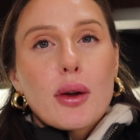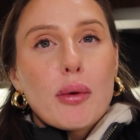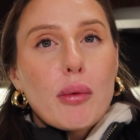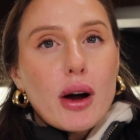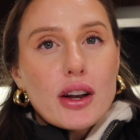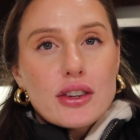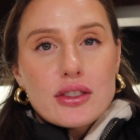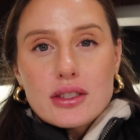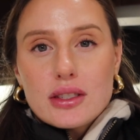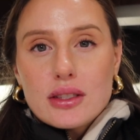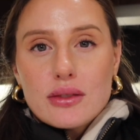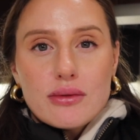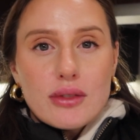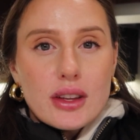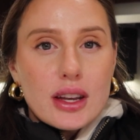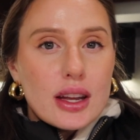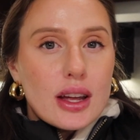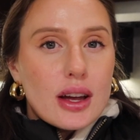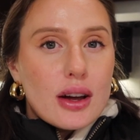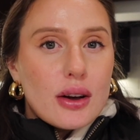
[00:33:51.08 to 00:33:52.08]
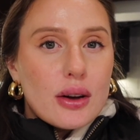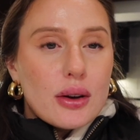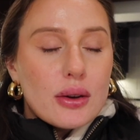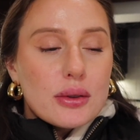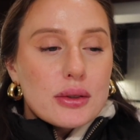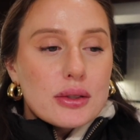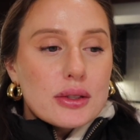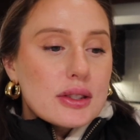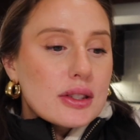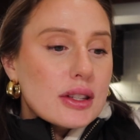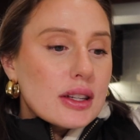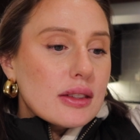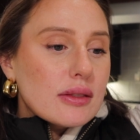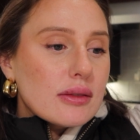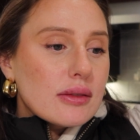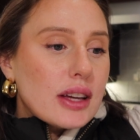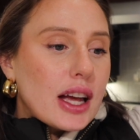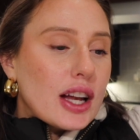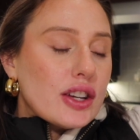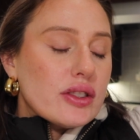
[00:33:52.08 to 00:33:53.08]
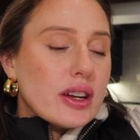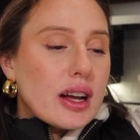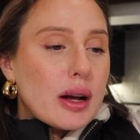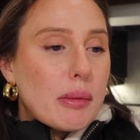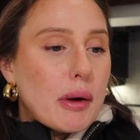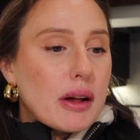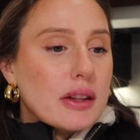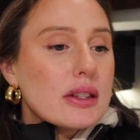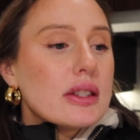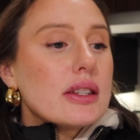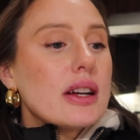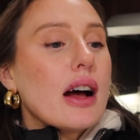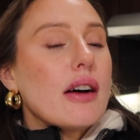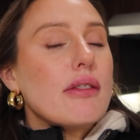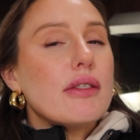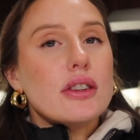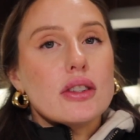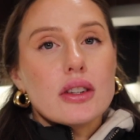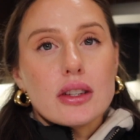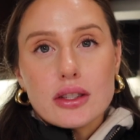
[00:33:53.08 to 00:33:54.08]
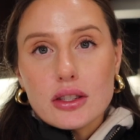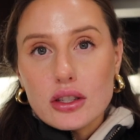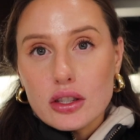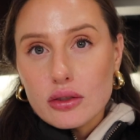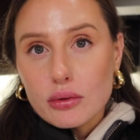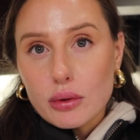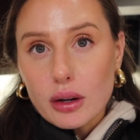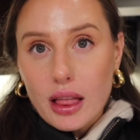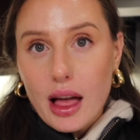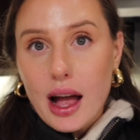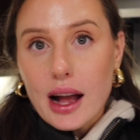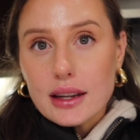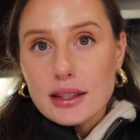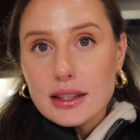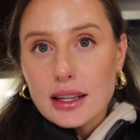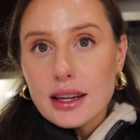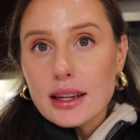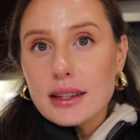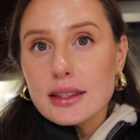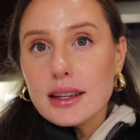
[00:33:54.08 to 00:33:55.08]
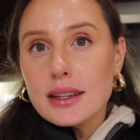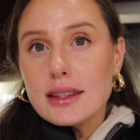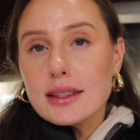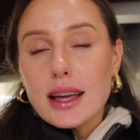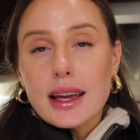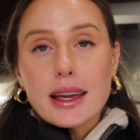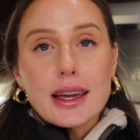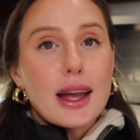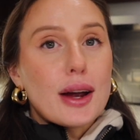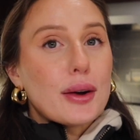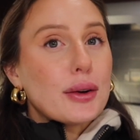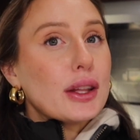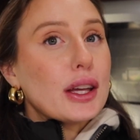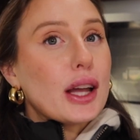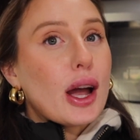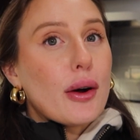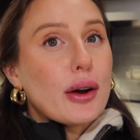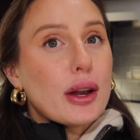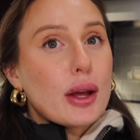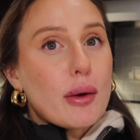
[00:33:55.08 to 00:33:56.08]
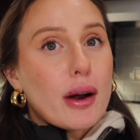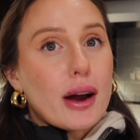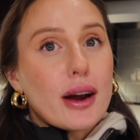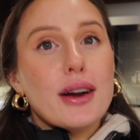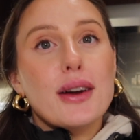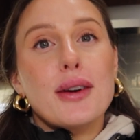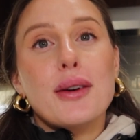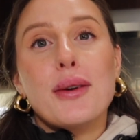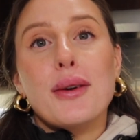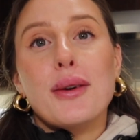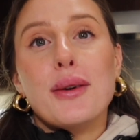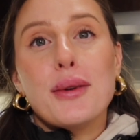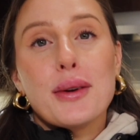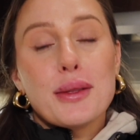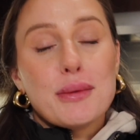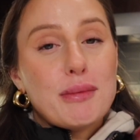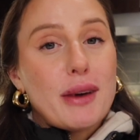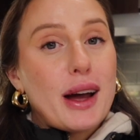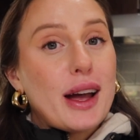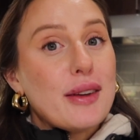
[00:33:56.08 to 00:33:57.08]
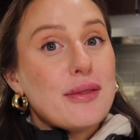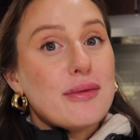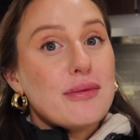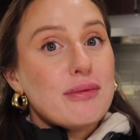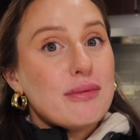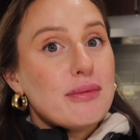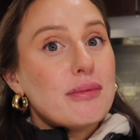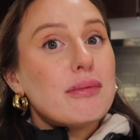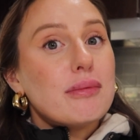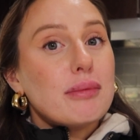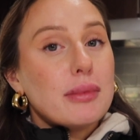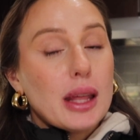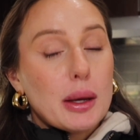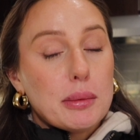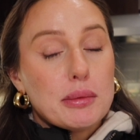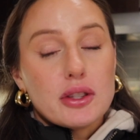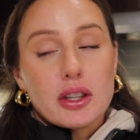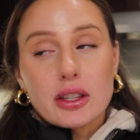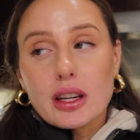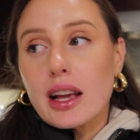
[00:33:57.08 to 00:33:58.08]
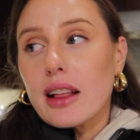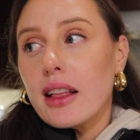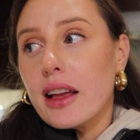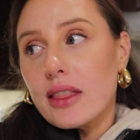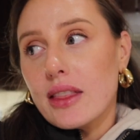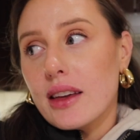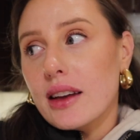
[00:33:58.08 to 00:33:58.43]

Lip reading: watching some videos and catching up on stuff and just relaxing since I can't really go anywhere with my lips looking like